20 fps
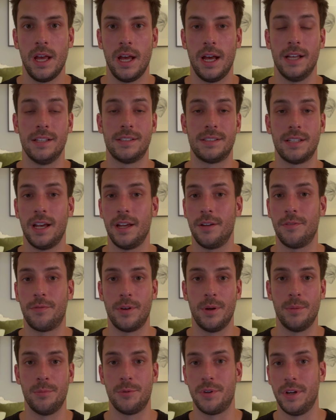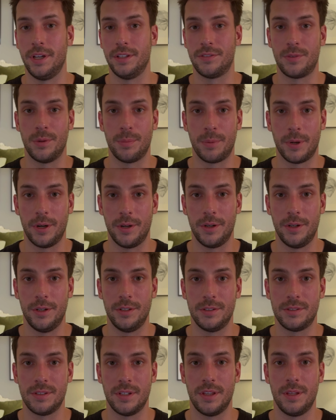Aside from transfer
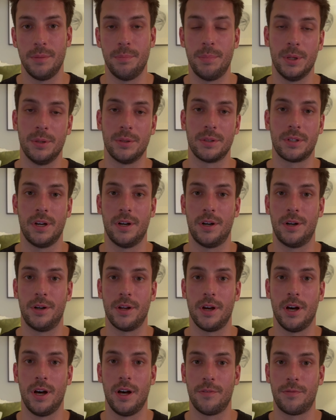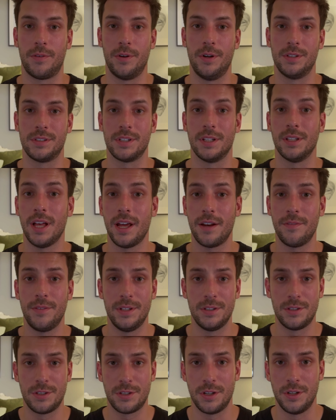partners, the BILT card offers a lot of
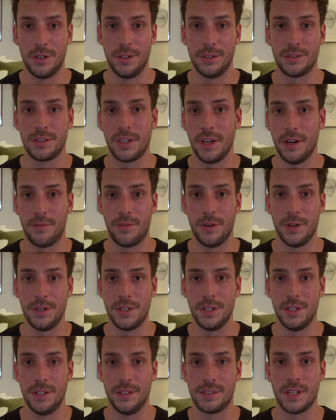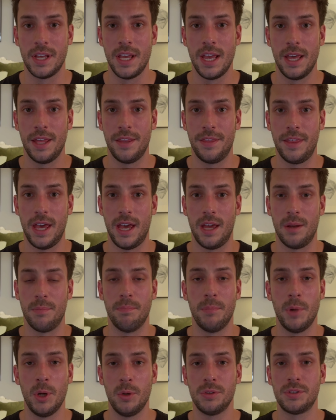insurance coverages that
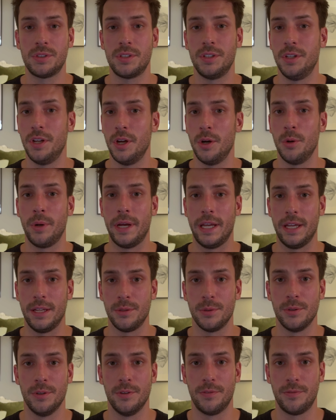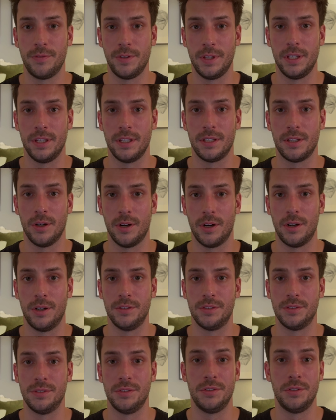most no annual fee
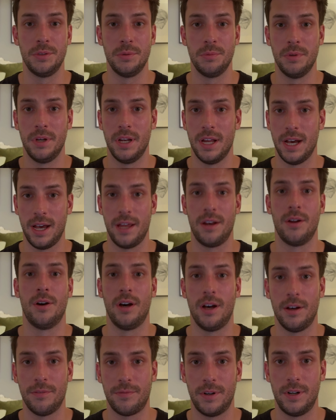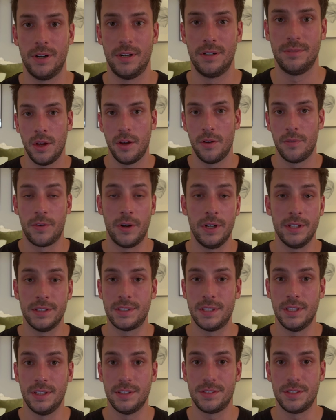cards do not offer. For
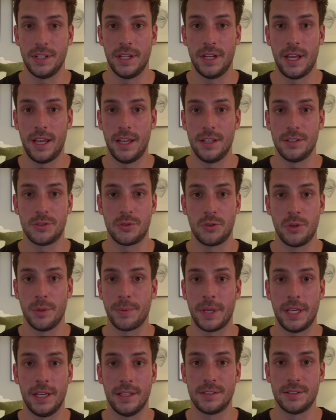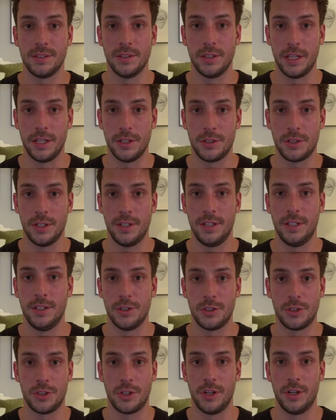instance, it has trip cancellation
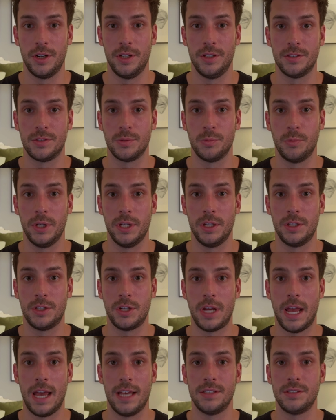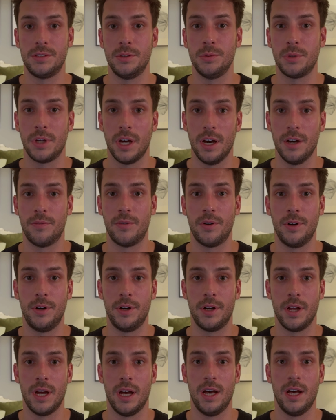insurance, which has you
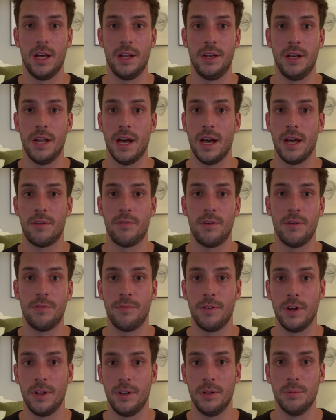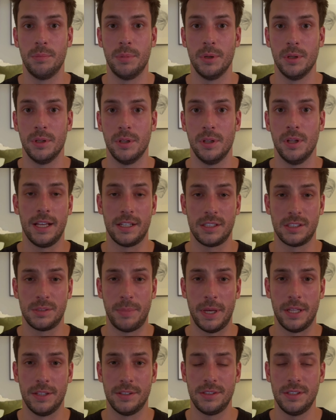covered on non-refundable
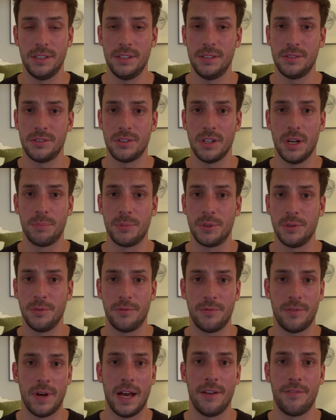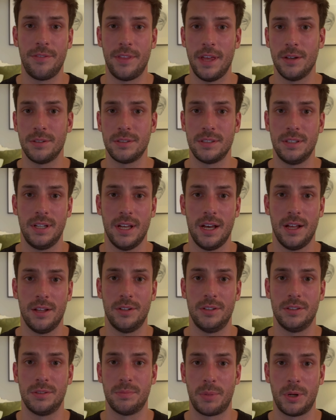expenses up to
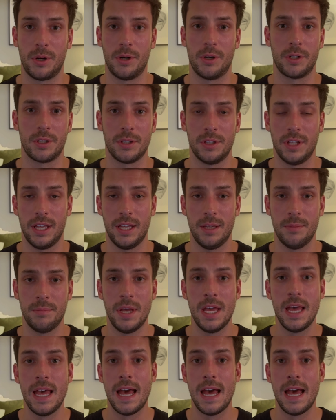$5,000 per claim.